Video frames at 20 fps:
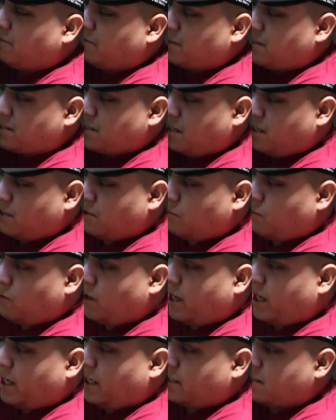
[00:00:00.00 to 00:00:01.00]
a ton
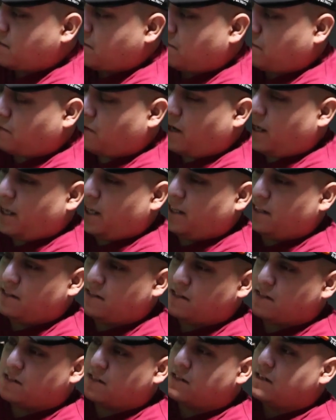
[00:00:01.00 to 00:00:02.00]
away to
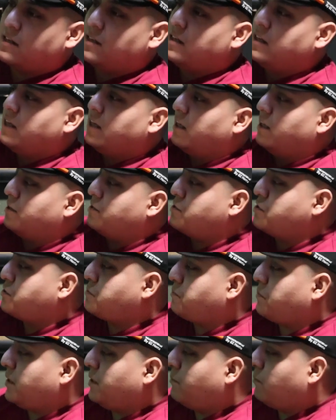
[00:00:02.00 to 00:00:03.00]
friends and
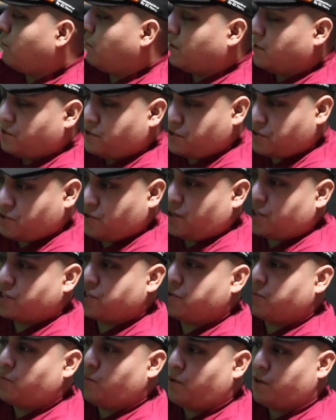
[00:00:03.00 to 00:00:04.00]
just people,
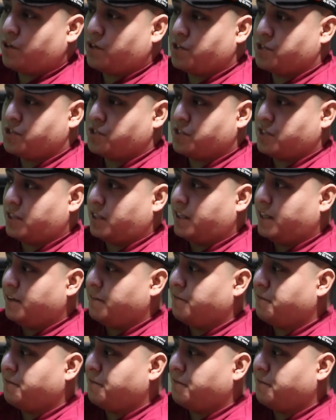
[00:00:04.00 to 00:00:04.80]
construction workers, to get